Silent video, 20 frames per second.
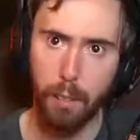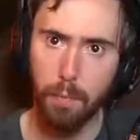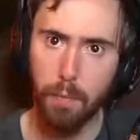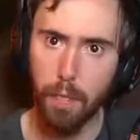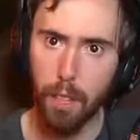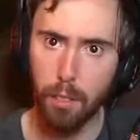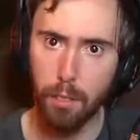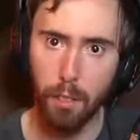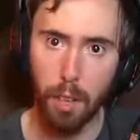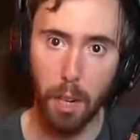
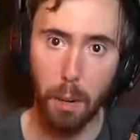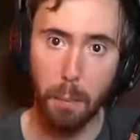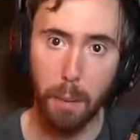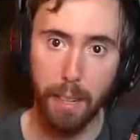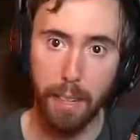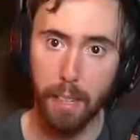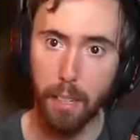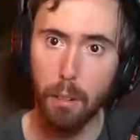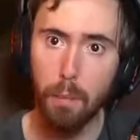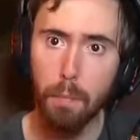It's not a big
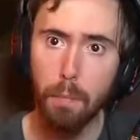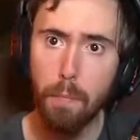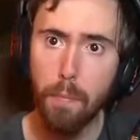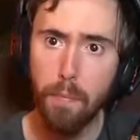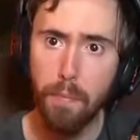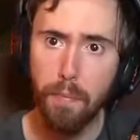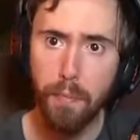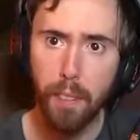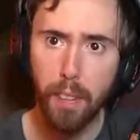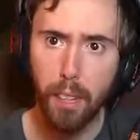deal.
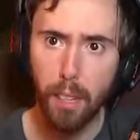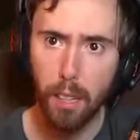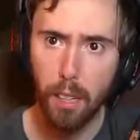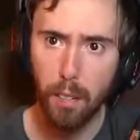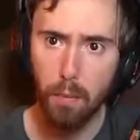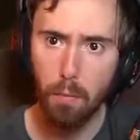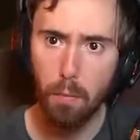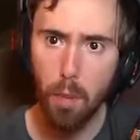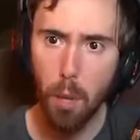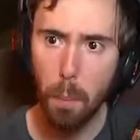
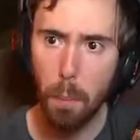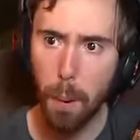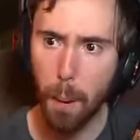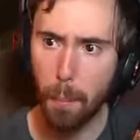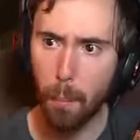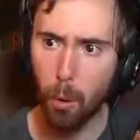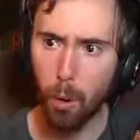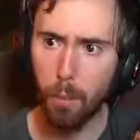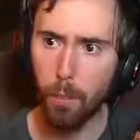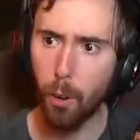
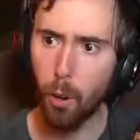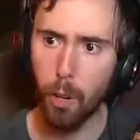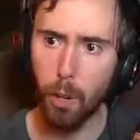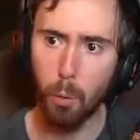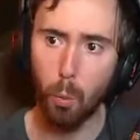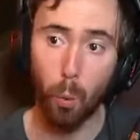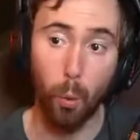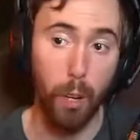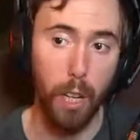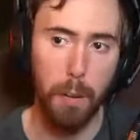People are very
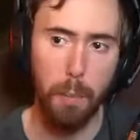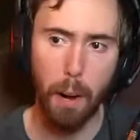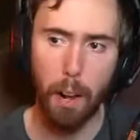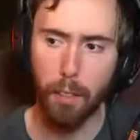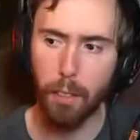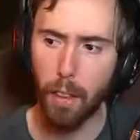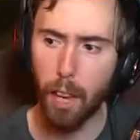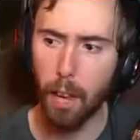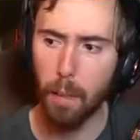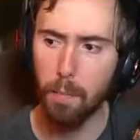worried about
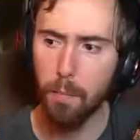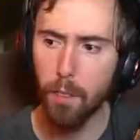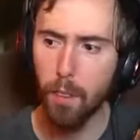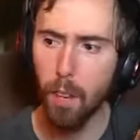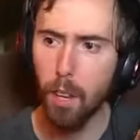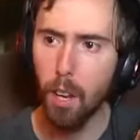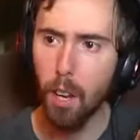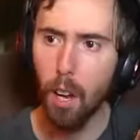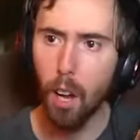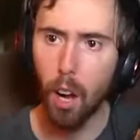that.
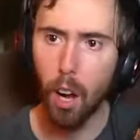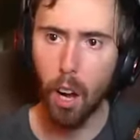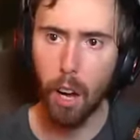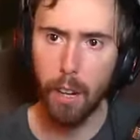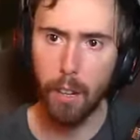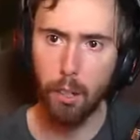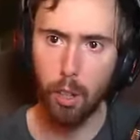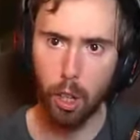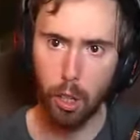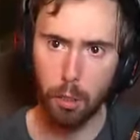Uh,
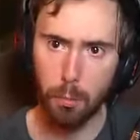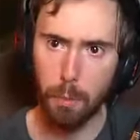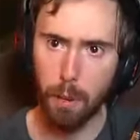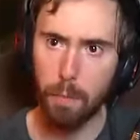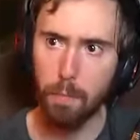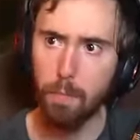trust me.